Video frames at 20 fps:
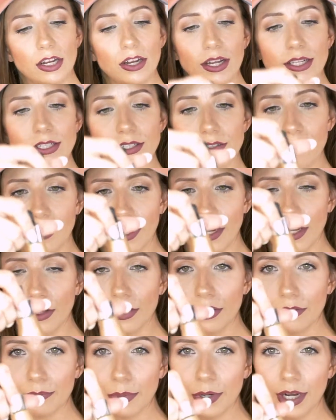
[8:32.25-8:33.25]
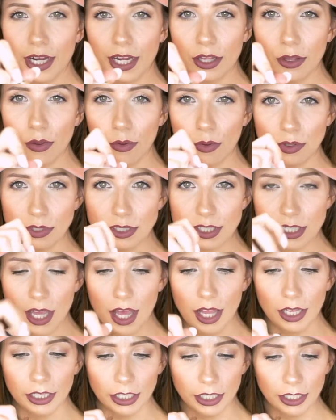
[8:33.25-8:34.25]
It's a very pretty gold
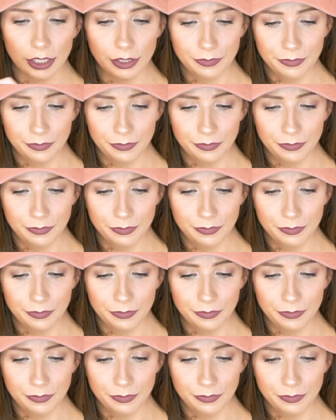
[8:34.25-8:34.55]
color.